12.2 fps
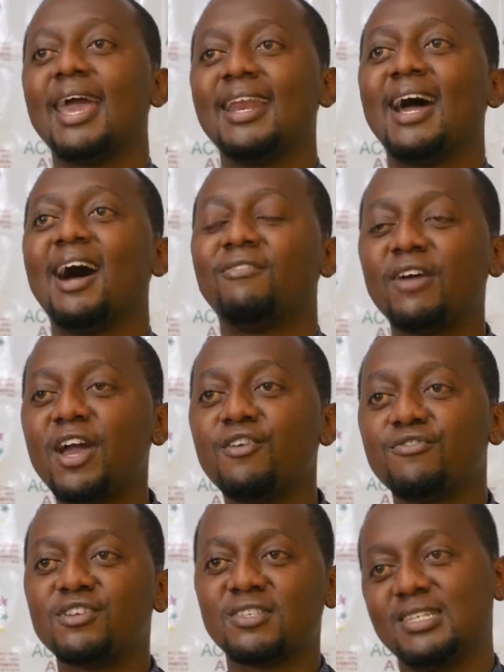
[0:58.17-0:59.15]
and have
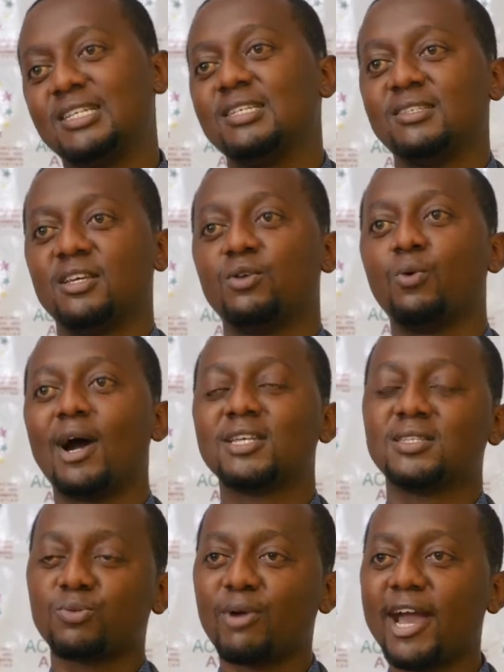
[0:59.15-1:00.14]
every citizen who
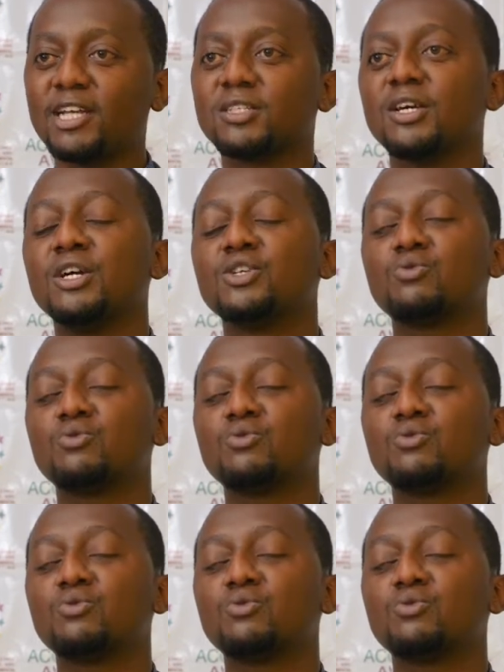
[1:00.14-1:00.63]
has the right